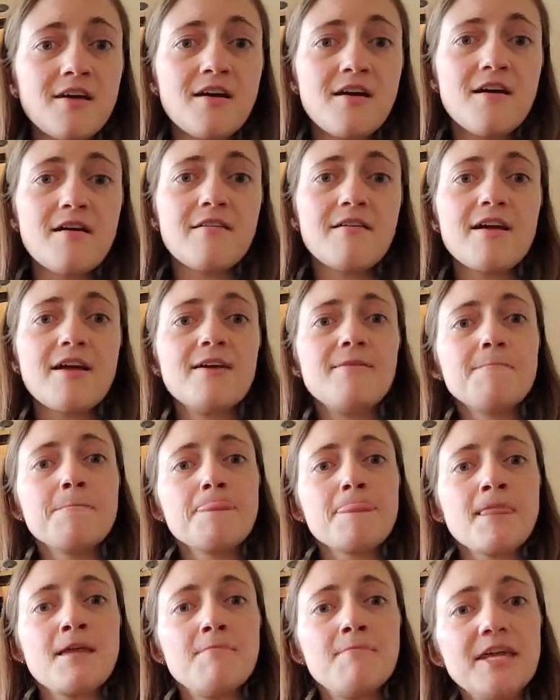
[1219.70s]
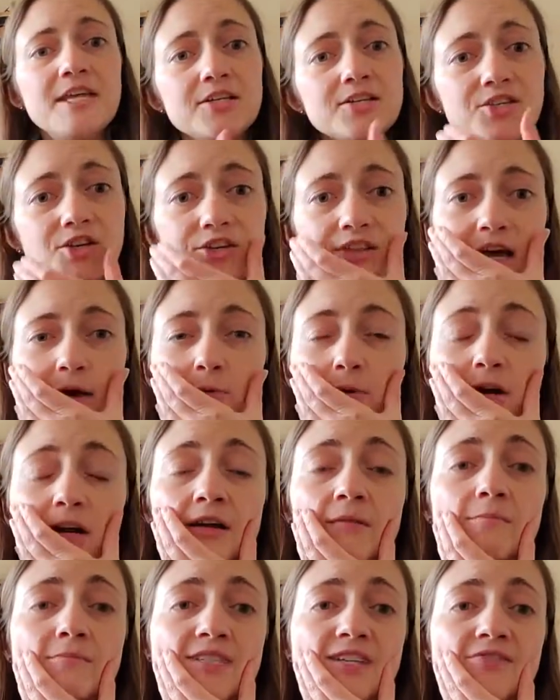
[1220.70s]
All right, making sure that
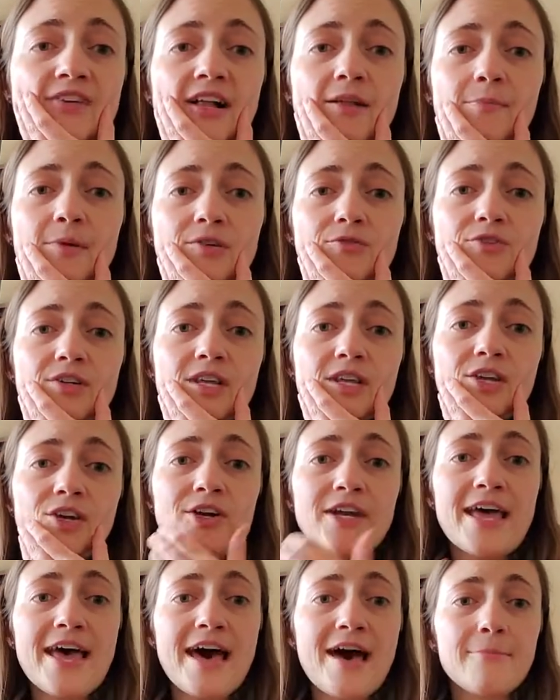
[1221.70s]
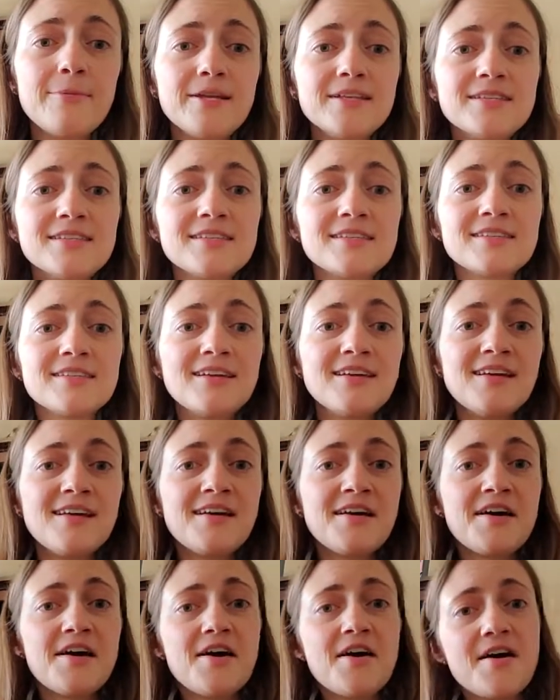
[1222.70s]
we're developing really good habits.
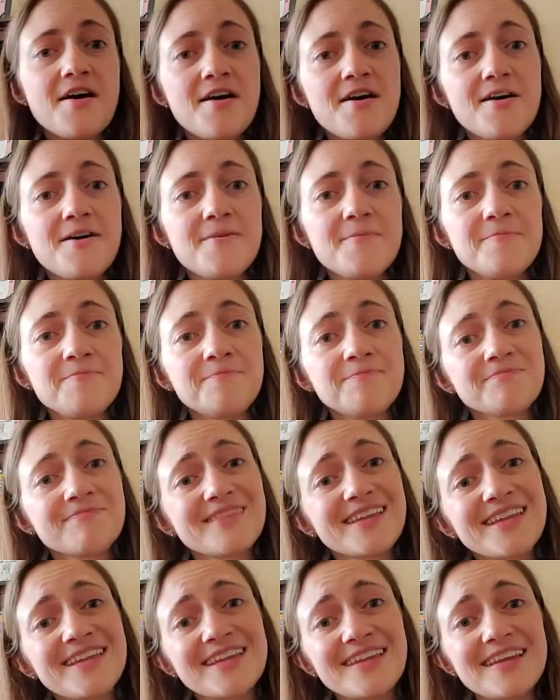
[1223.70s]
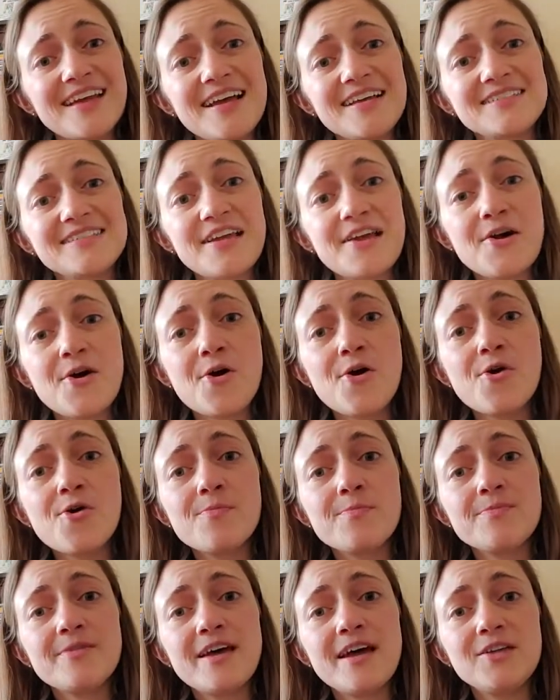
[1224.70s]
Um, guys, I
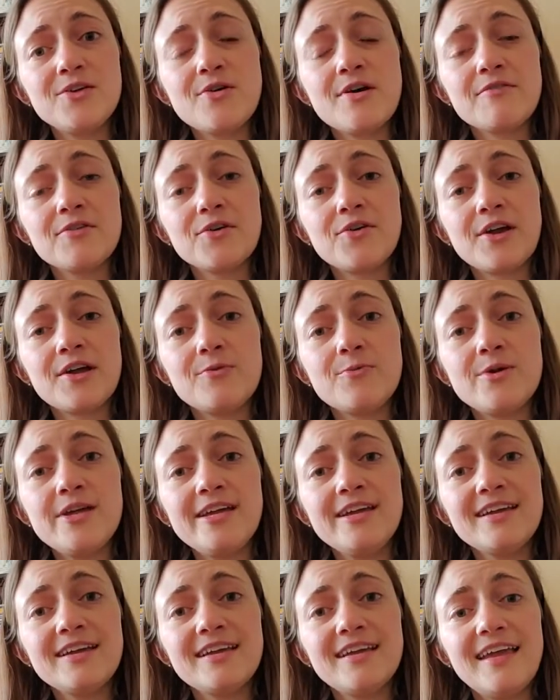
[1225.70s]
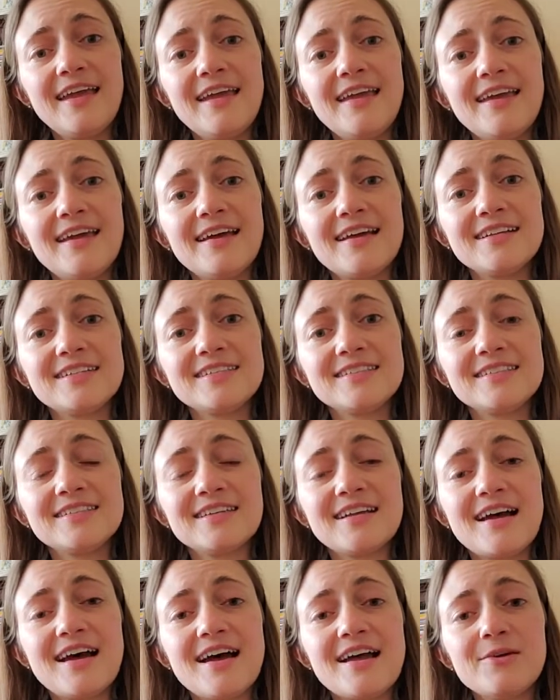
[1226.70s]
hope that you have a great week and
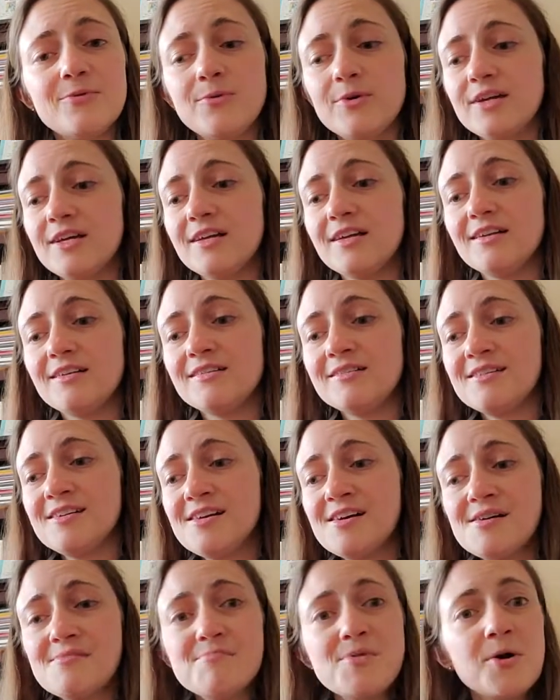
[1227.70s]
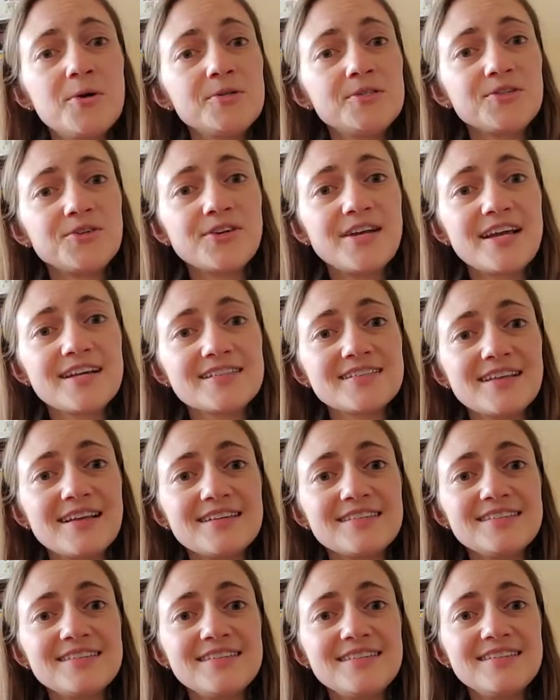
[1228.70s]
I will post your next
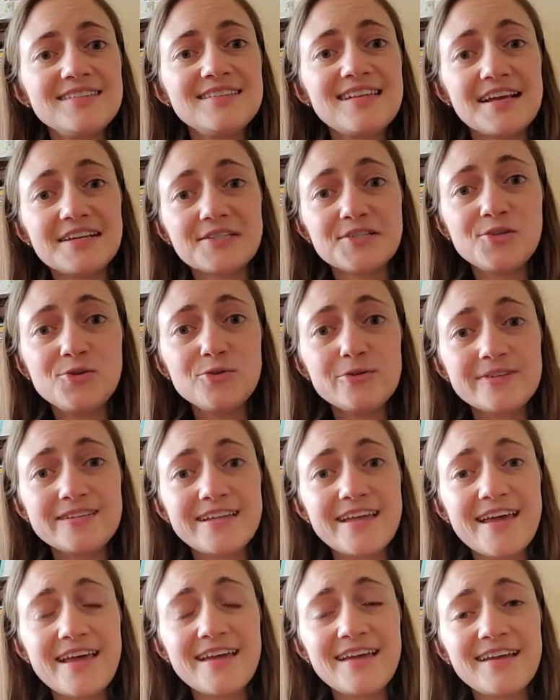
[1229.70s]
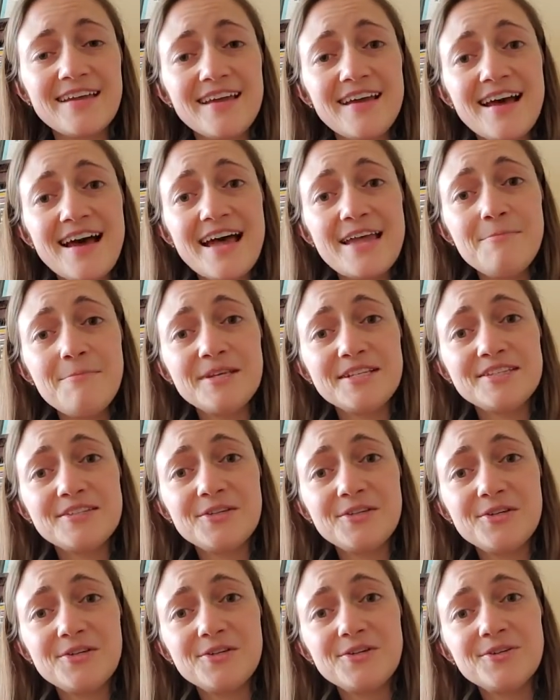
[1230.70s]
lesson next Tuesday. I miss
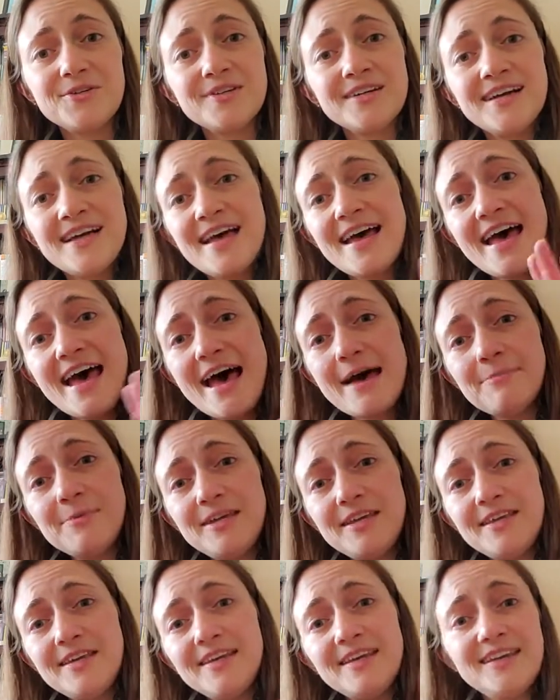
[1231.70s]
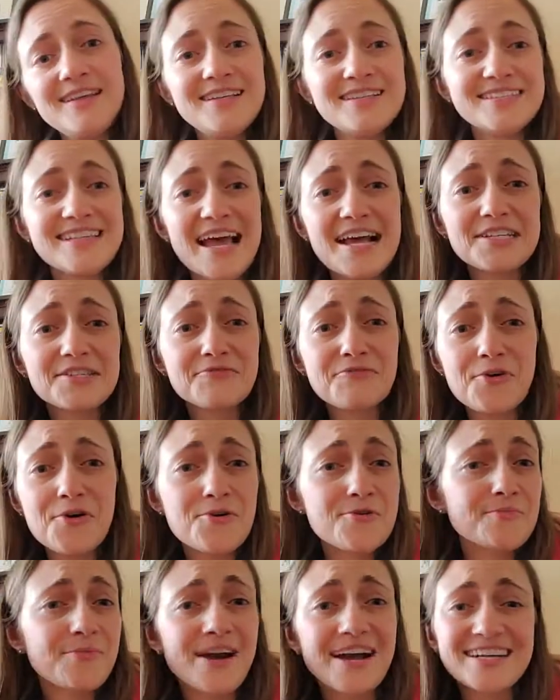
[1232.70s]
you. Happy
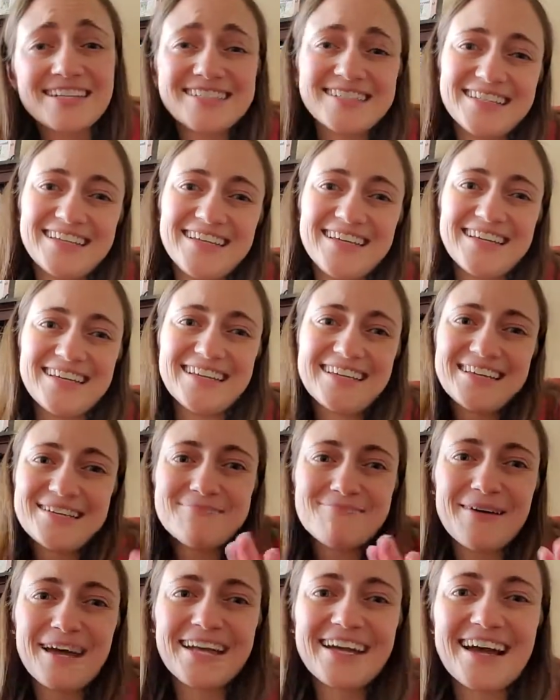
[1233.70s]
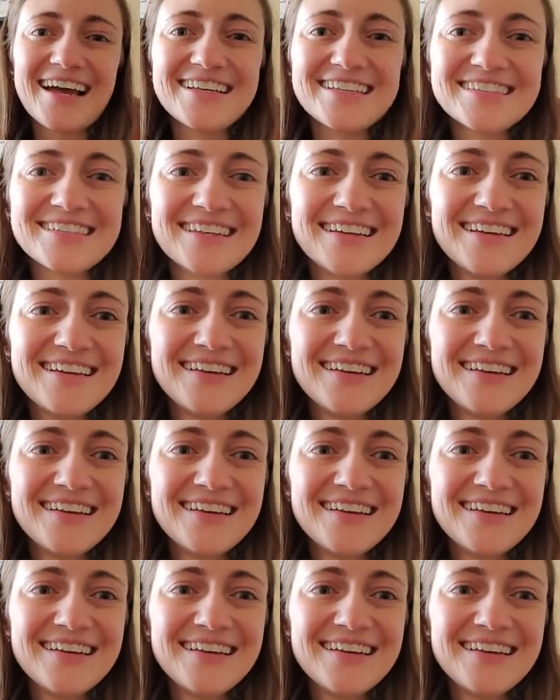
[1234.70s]
saxophone practicing. Bye, guys.